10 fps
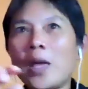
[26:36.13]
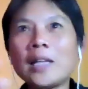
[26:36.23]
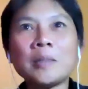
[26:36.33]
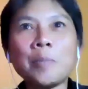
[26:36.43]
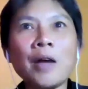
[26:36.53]

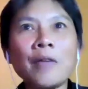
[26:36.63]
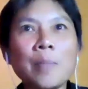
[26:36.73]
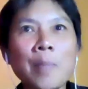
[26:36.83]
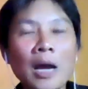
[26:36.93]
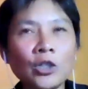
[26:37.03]
that's part of
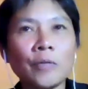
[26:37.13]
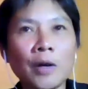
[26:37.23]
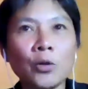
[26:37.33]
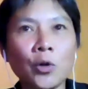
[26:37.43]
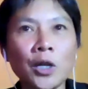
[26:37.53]
the magic of
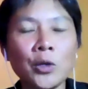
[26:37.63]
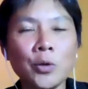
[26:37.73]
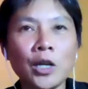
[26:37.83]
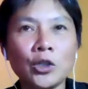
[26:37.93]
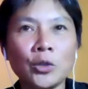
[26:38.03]
outdoor
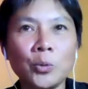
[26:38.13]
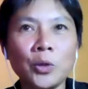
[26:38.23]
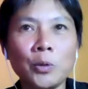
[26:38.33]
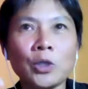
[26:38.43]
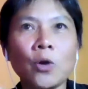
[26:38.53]

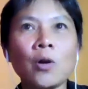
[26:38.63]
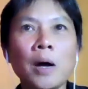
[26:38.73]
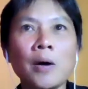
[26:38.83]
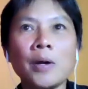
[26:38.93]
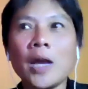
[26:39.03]
education. We talk
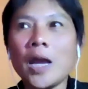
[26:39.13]
about,